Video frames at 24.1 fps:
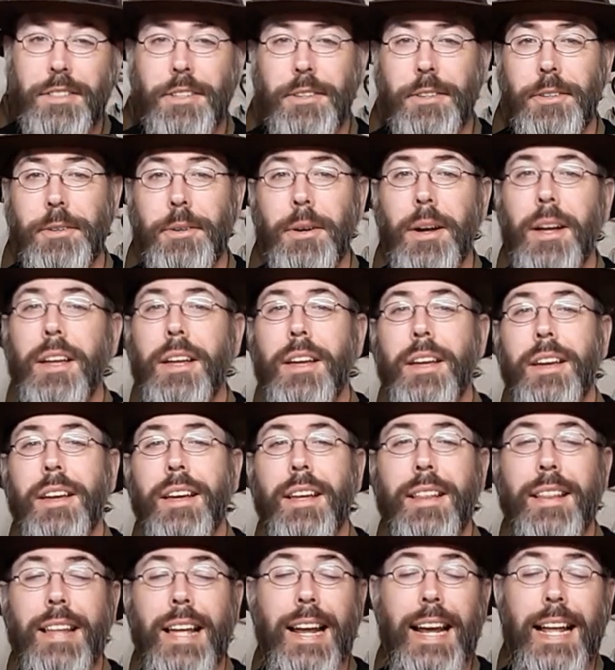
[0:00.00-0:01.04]
So
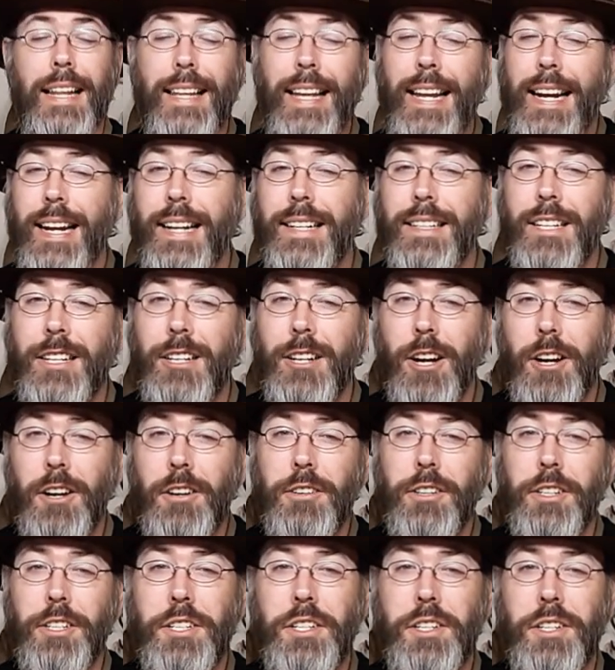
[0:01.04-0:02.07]
in the late eighteen
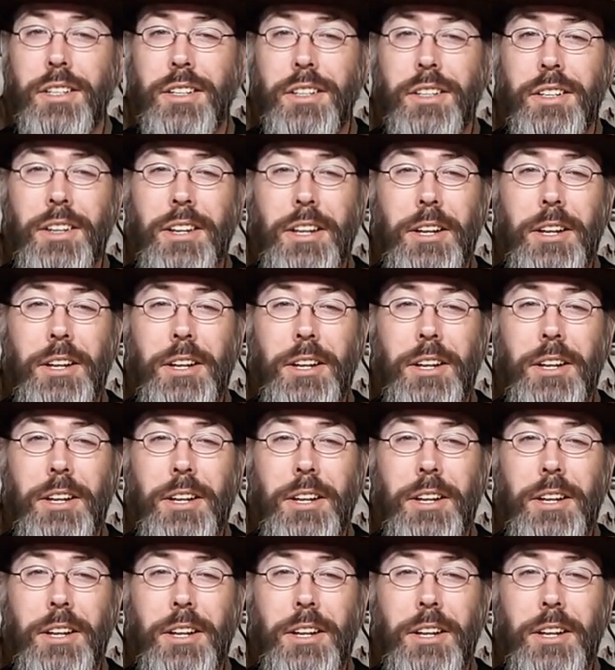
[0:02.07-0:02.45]
hundreds,